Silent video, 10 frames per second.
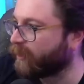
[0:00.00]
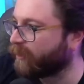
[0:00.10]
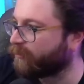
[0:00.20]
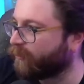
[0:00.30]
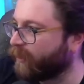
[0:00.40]

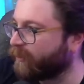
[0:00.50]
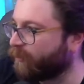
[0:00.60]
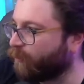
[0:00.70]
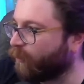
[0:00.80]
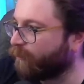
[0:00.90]
getting trained
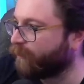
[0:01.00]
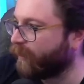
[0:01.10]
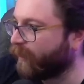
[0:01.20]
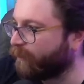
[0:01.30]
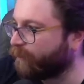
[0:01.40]
in
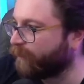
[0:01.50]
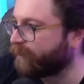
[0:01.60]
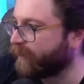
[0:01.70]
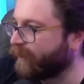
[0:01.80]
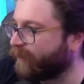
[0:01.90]
warfare at
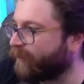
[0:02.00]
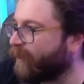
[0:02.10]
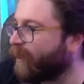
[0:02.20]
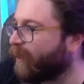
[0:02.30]
15.